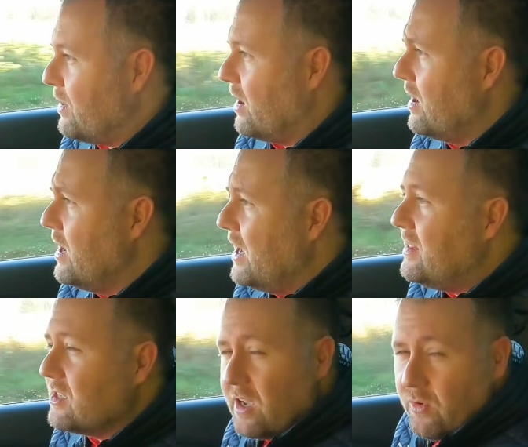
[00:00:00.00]
but
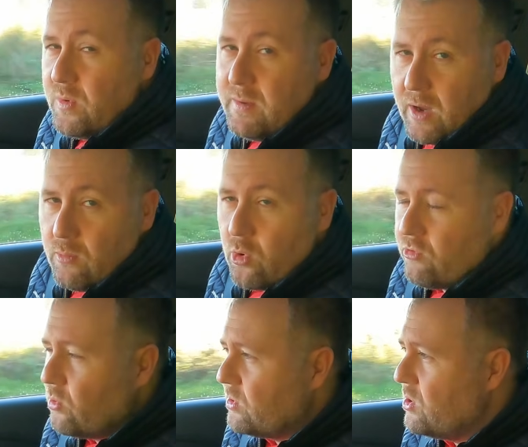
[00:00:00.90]
it does have a wee bit more
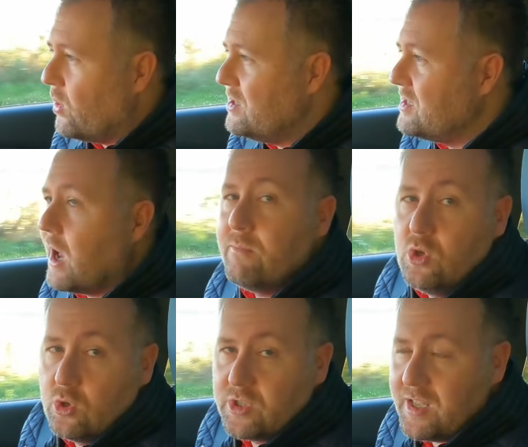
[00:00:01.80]
road noise that I'm
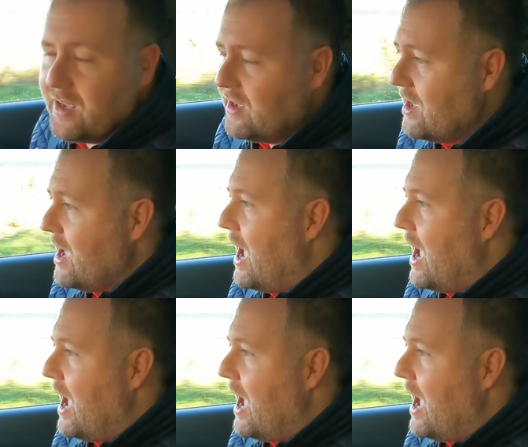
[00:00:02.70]
used to.